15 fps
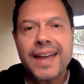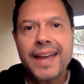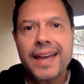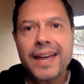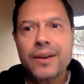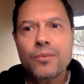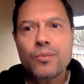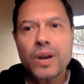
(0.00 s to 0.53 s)

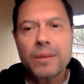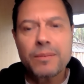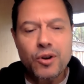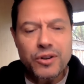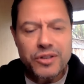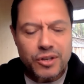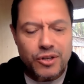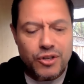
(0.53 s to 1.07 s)
And what I'm
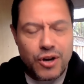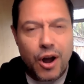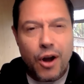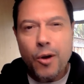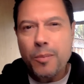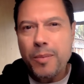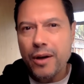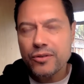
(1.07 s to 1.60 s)
going to
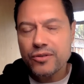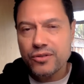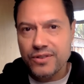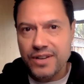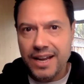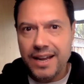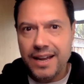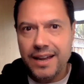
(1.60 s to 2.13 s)
talk about
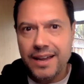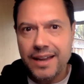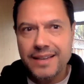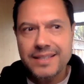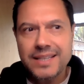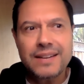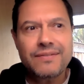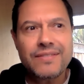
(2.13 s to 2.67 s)
today
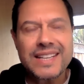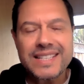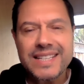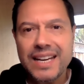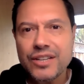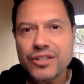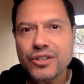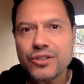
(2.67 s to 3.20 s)
is an
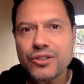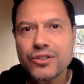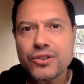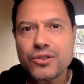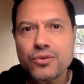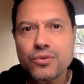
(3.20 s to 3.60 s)
invitation